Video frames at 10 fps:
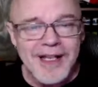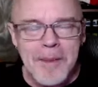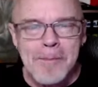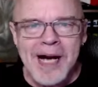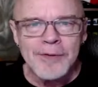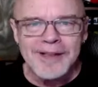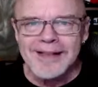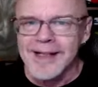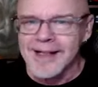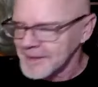a mountain
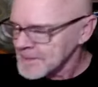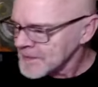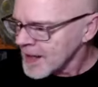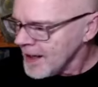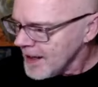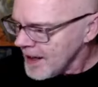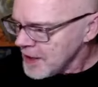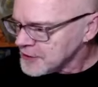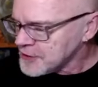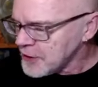lion.
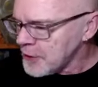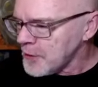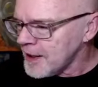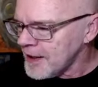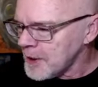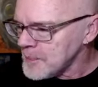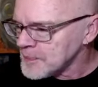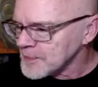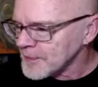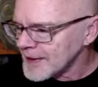So,
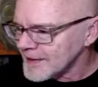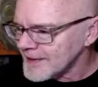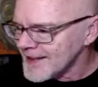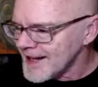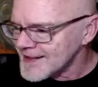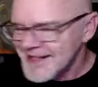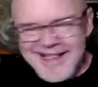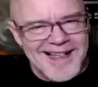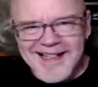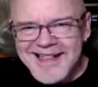um, that's
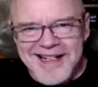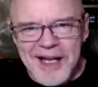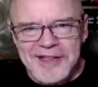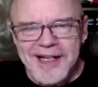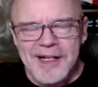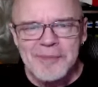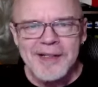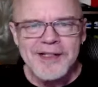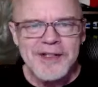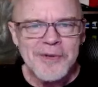uh, not the kind of
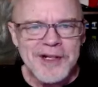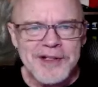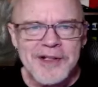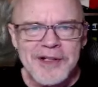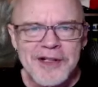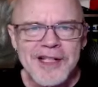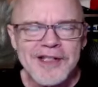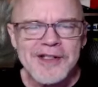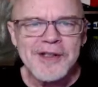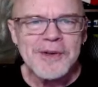place you want to turn your
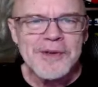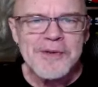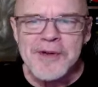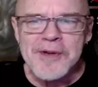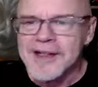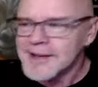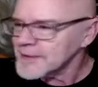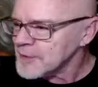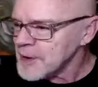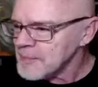kids loose with a
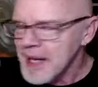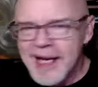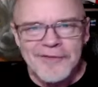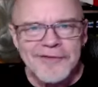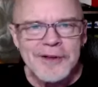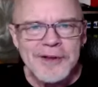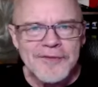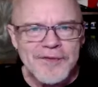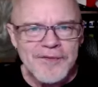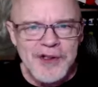with a bag full of
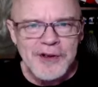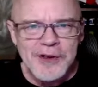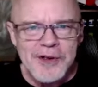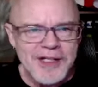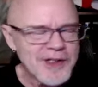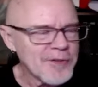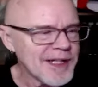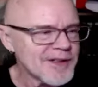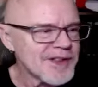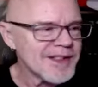sugary
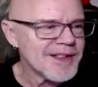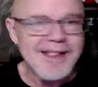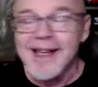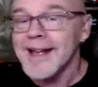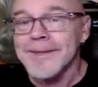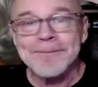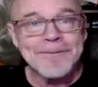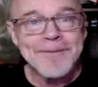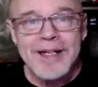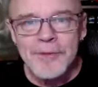sweets and say,
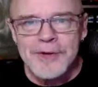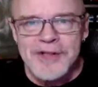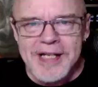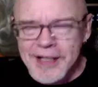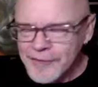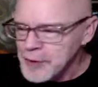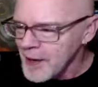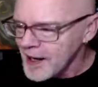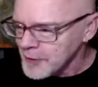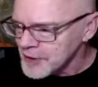"We'll see you in a few
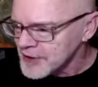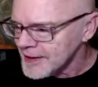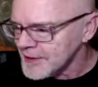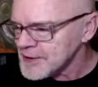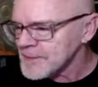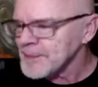hours, kids."